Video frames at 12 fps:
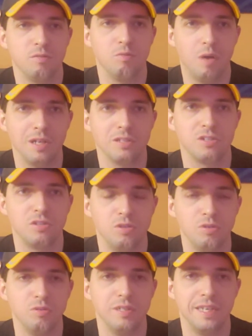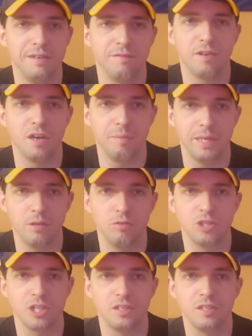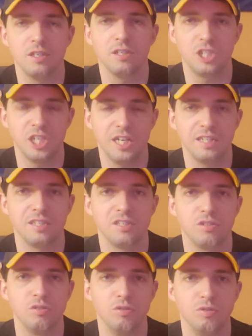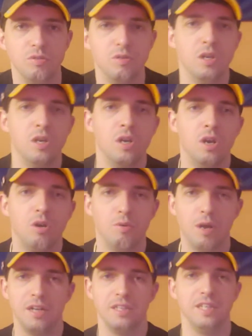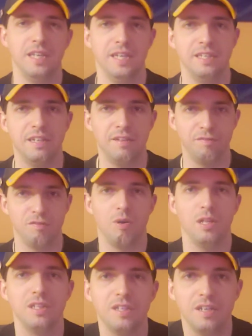wants to give Romain Grosjean a chance to run in an F1